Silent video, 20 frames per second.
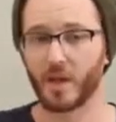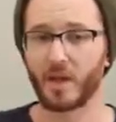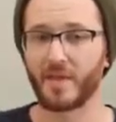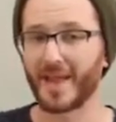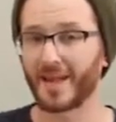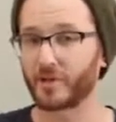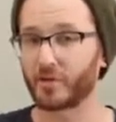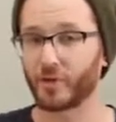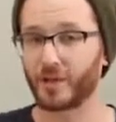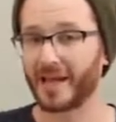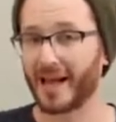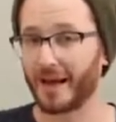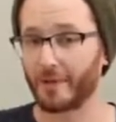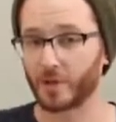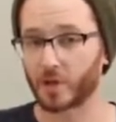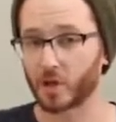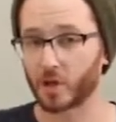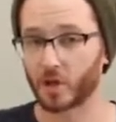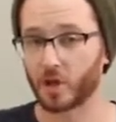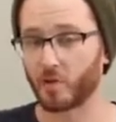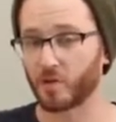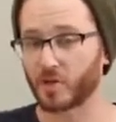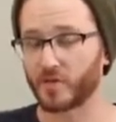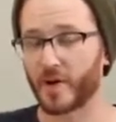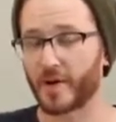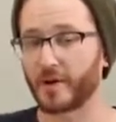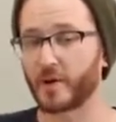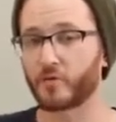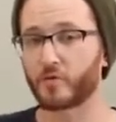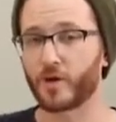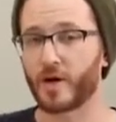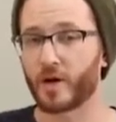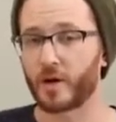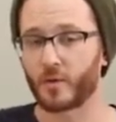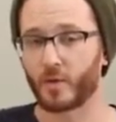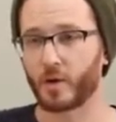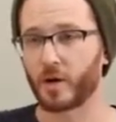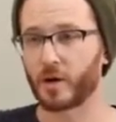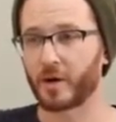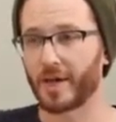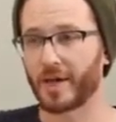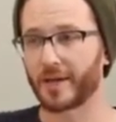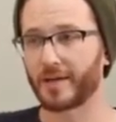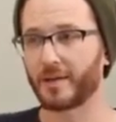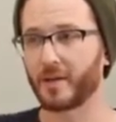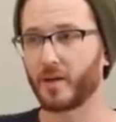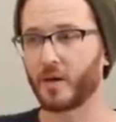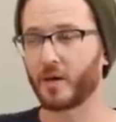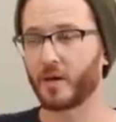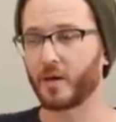That's really how it should go. It's very rare where